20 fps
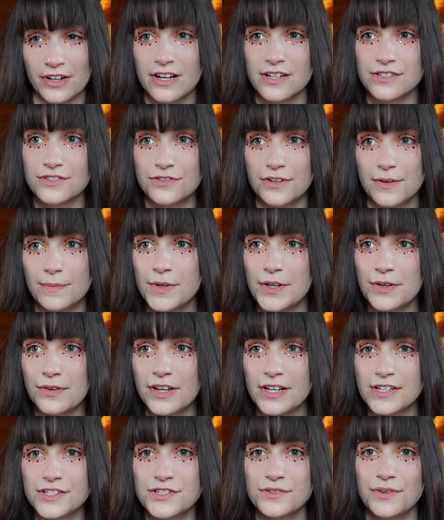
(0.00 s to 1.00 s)

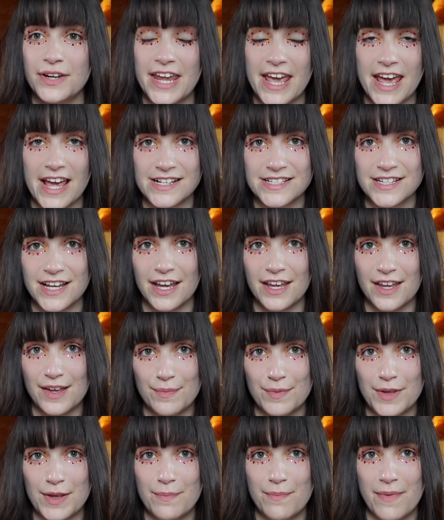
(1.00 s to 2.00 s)
contributed to an
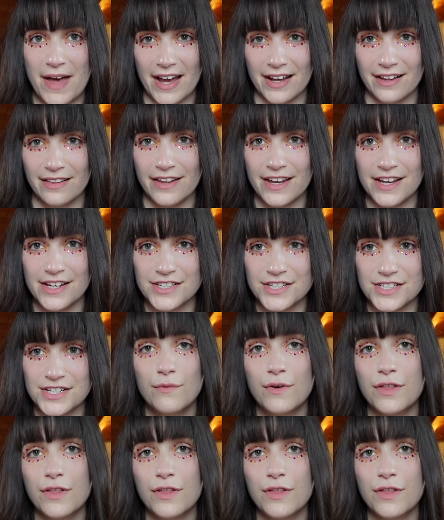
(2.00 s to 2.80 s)
anti-hippie backlash.